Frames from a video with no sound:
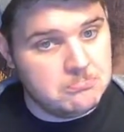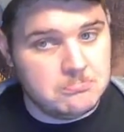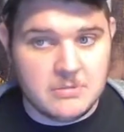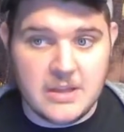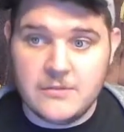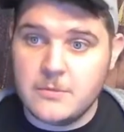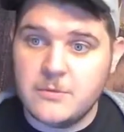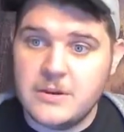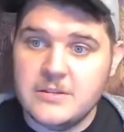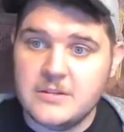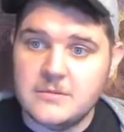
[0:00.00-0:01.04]
Give him a
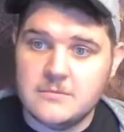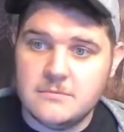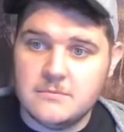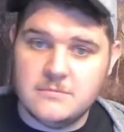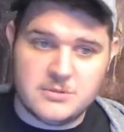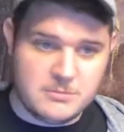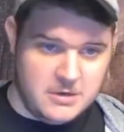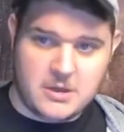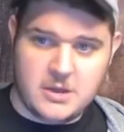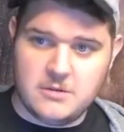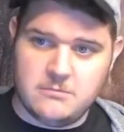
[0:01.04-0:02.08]
reason. Smell
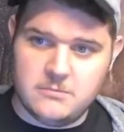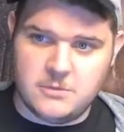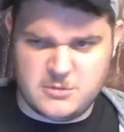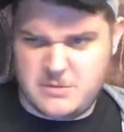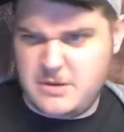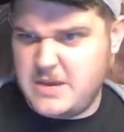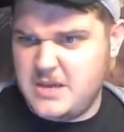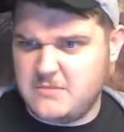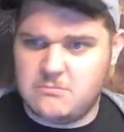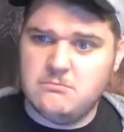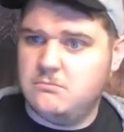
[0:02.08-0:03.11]
good or smell bad.
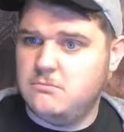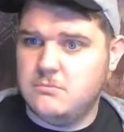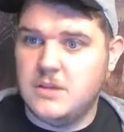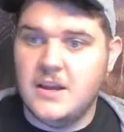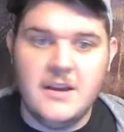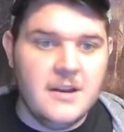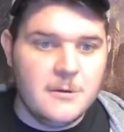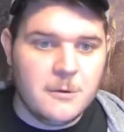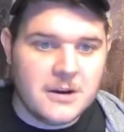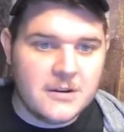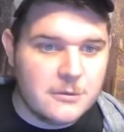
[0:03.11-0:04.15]

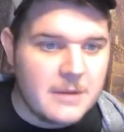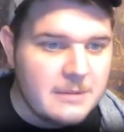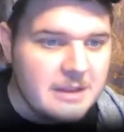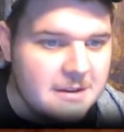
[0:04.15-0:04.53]
Whatever it may be.